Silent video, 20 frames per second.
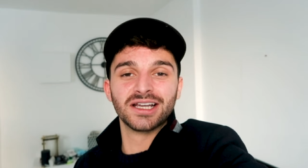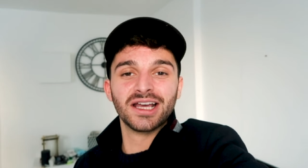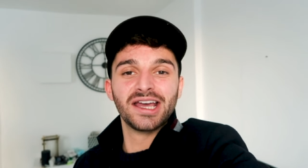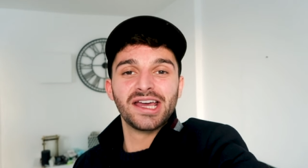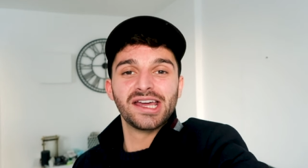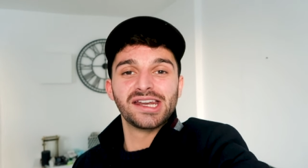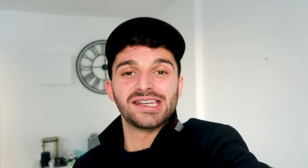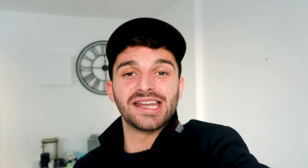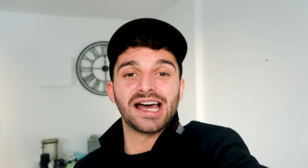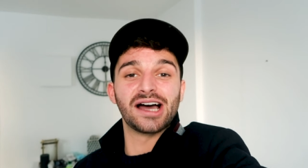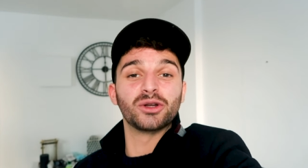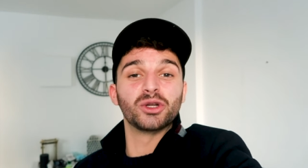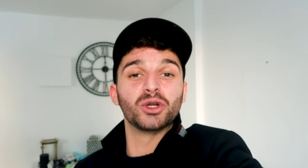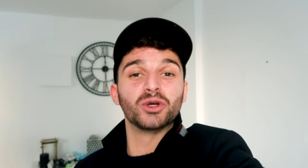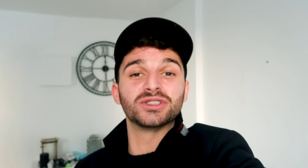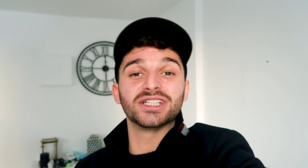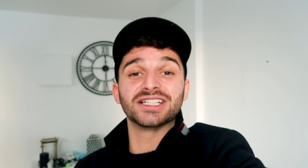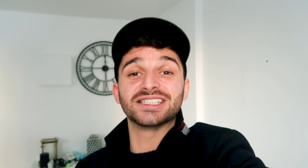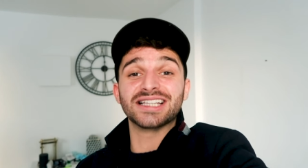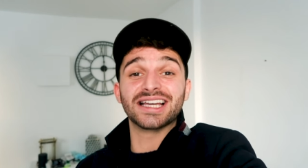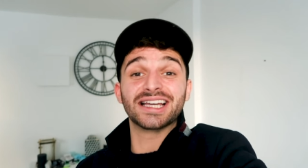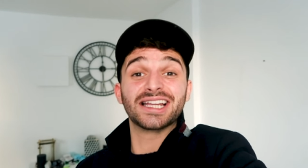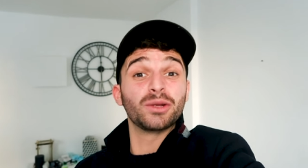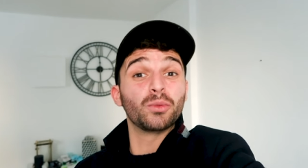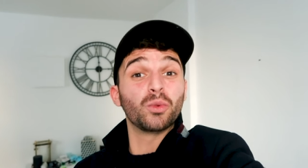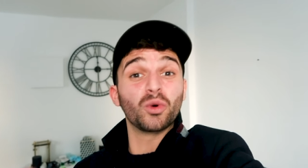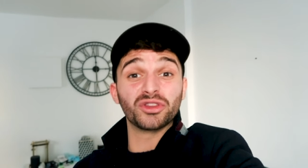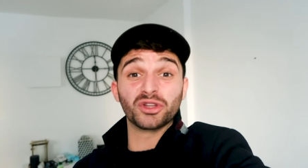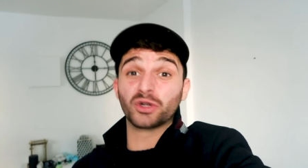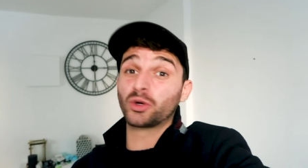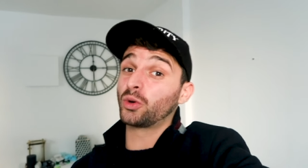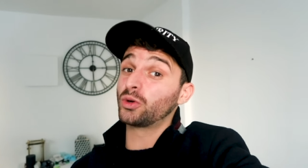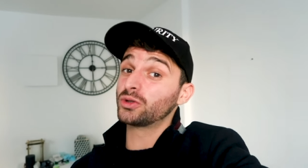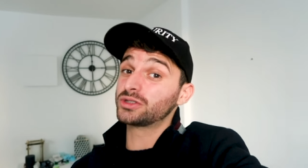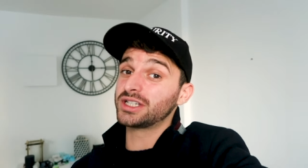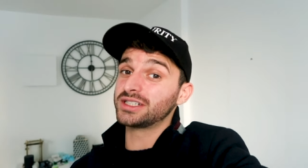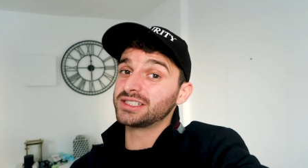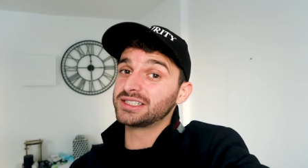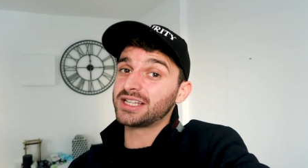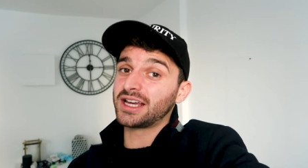and now knows exactly what the
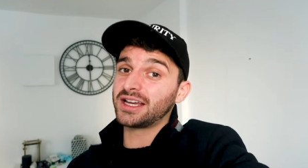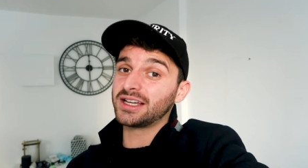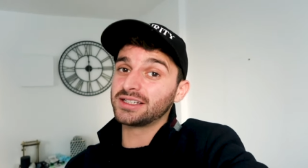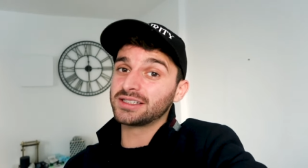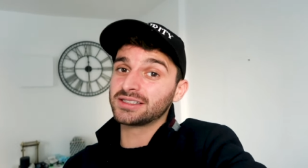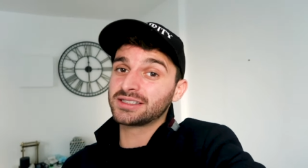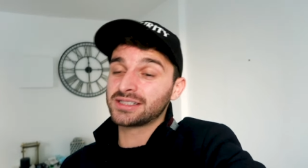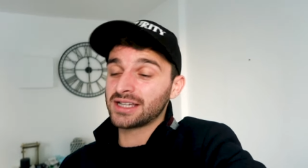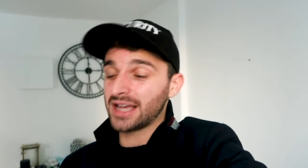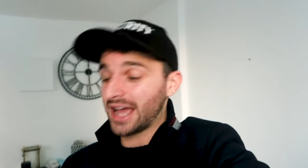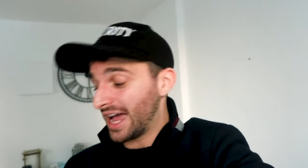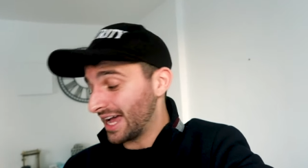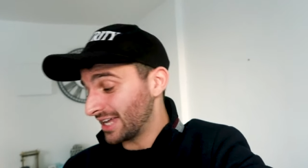course entails